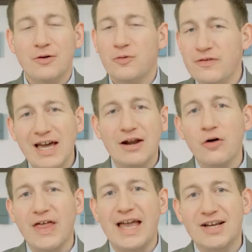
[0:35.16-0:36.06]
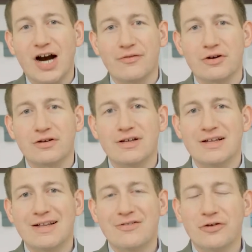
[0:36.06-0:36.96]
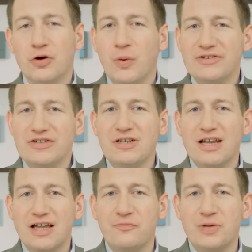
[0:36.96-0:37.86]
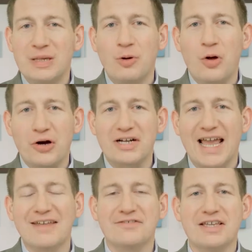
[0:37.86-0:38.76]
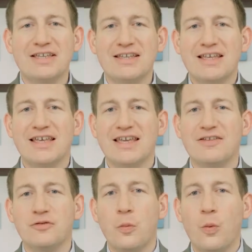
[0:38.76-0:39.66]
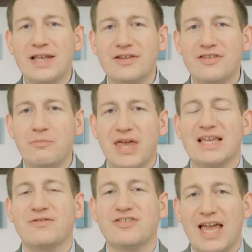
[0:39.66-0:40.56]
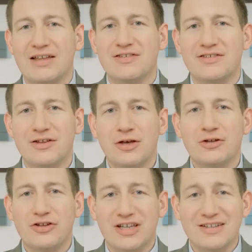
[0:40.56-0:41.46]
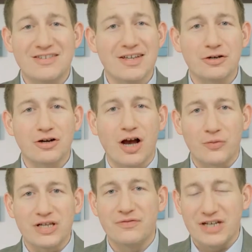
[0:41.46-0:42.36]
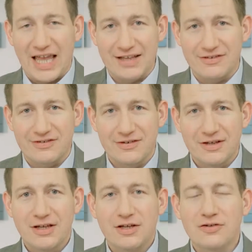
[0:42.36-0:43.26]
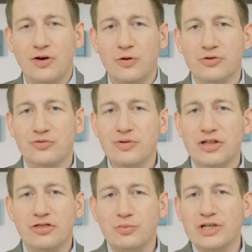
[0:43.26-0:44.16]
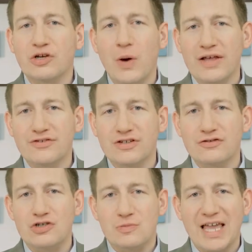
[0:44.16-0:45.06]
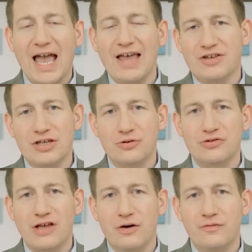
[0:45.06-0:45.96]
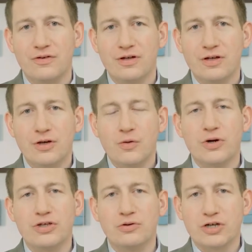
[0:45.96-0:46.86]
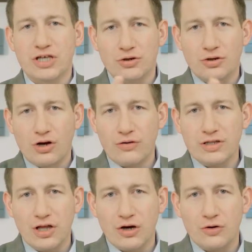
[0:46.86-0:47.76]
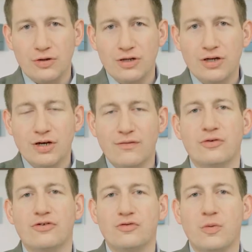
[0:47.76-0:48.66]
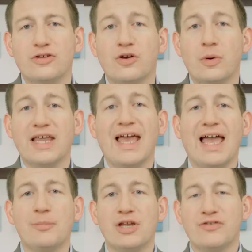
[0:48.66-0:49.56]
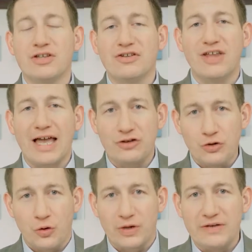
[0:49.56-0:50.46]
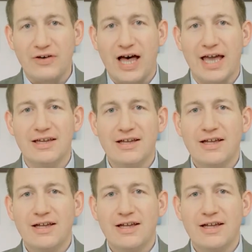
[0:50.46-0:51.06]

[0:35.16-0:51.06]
We've got all that covered. The question enough people aren't asking is, when does it make sense to consider a refinance? So there's really three questions you should be asking yourself when you look at your current loan versus what's going to happen if you decide to do a refi.